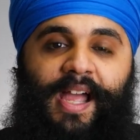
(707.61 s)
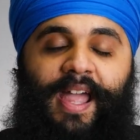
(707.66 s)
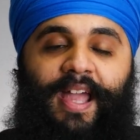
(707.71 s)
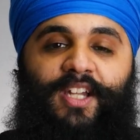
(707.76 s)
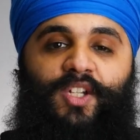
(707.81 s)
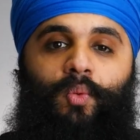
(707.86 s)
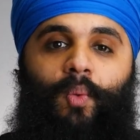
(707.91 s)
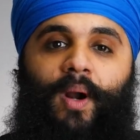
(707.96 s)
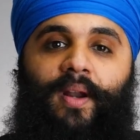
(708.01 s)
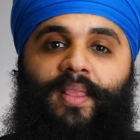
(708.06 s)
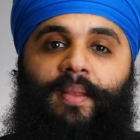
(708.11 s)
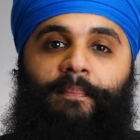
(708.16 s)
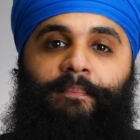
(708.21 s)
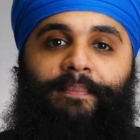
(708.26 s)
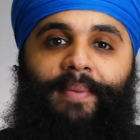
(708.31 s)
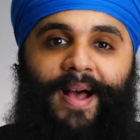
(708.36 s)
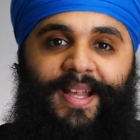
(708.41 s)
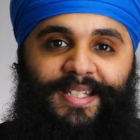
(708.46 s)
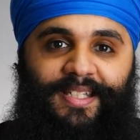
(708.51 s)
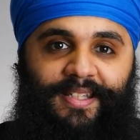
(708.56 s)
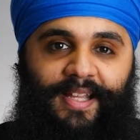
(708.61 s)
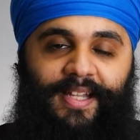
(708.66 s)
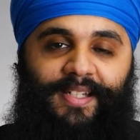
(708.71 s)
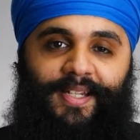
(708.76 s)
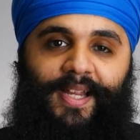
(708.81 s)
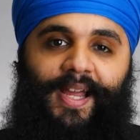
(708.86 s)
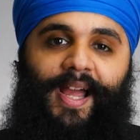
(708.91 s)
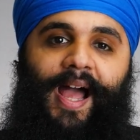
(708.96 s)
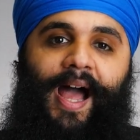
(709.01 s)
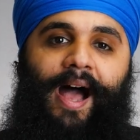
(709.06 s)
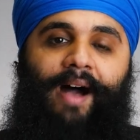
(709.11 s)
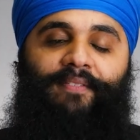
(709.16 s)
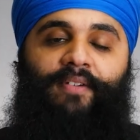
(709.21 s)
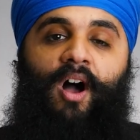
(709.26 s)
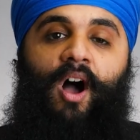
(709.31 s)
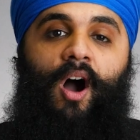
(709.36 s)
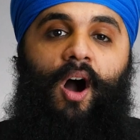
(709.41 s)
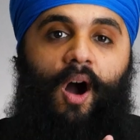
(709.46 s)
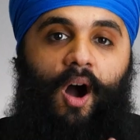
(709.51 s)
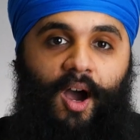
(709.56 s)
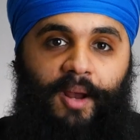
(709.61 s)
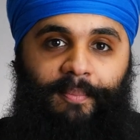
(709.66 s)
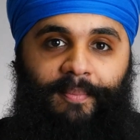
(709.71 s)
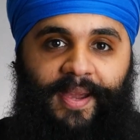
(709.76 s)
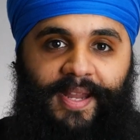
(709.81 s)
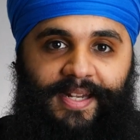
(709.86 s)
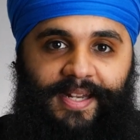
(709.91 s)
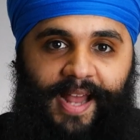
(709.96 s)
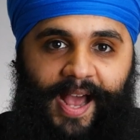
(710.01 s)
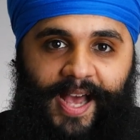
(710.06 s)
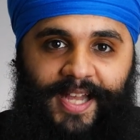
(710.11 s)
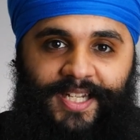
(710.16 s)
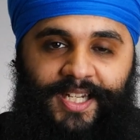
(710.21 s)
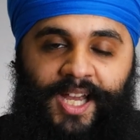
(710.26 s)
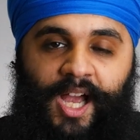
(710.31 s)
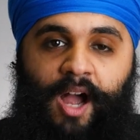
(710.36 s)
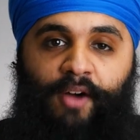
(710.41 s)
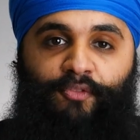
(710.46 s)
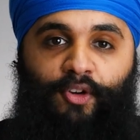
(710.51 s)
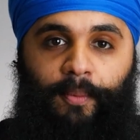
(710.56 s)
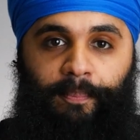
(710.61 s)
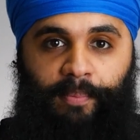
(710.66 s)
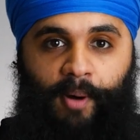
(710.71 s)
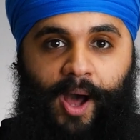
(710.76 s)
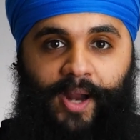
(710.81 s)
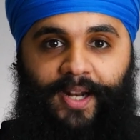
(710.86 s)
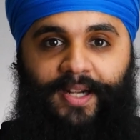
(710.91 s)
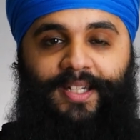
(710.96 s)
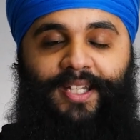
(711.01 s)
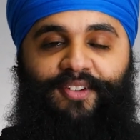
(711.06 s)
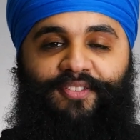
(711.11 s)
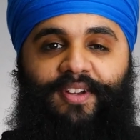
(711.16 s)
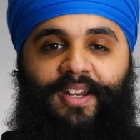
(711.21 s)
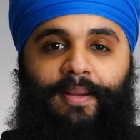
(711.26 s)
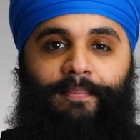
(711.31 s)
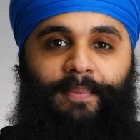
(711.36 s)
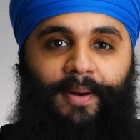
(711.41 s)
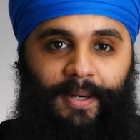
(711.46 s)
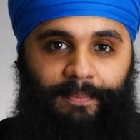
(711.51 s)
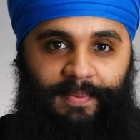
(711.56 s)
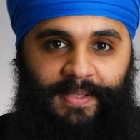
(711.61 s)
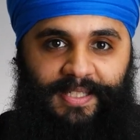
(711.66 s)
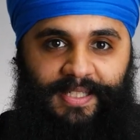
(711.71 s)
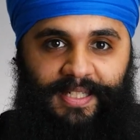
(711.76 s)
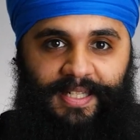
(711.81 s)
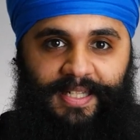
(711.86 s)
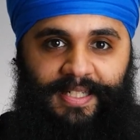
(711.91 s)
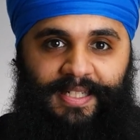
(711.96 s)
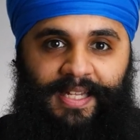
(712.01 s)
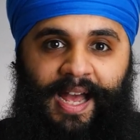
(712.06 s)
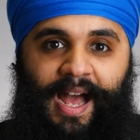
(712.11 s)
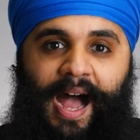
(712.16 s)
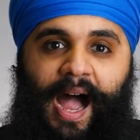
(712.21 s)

It's one of the best things I have on my desk for productivity purposes.